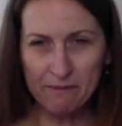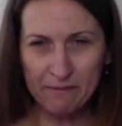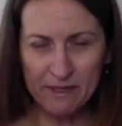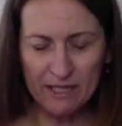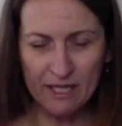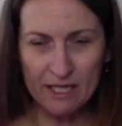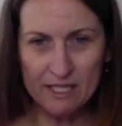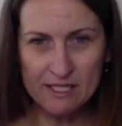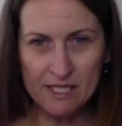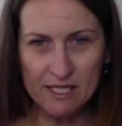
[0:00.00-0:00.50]
be
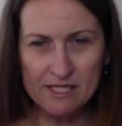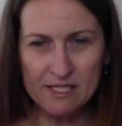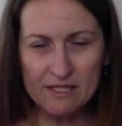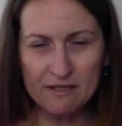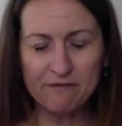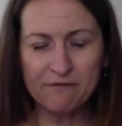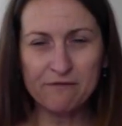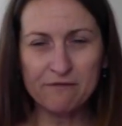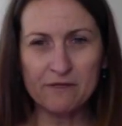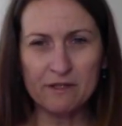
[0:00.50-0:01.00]

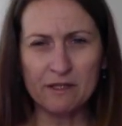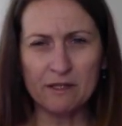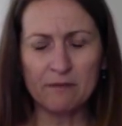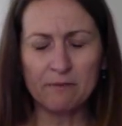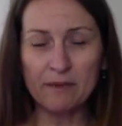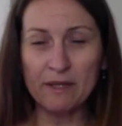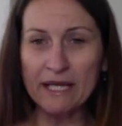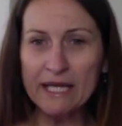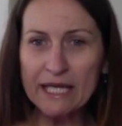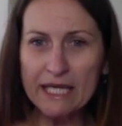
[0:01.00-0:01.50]
excessive
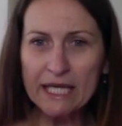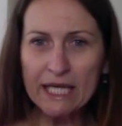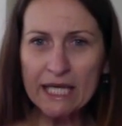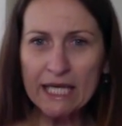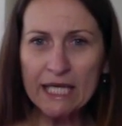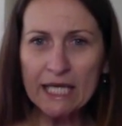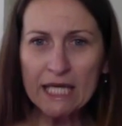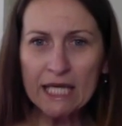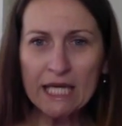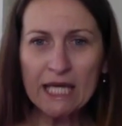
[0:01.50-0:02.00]

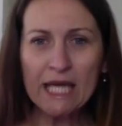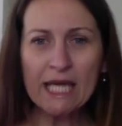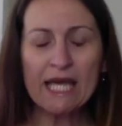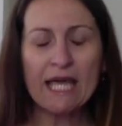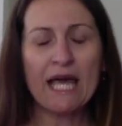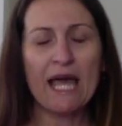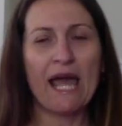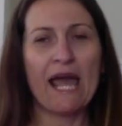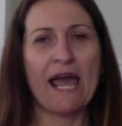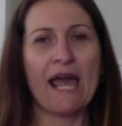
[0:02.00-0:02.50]
blinking,
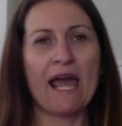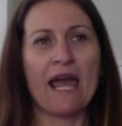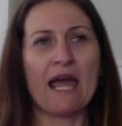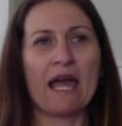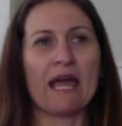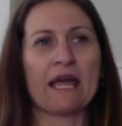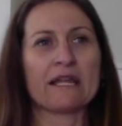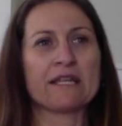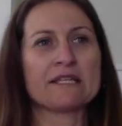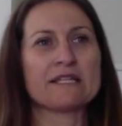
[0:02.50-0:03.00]

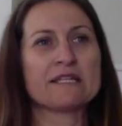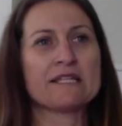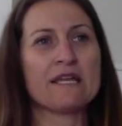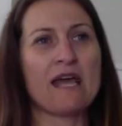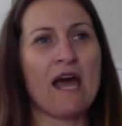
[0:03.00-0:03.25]
and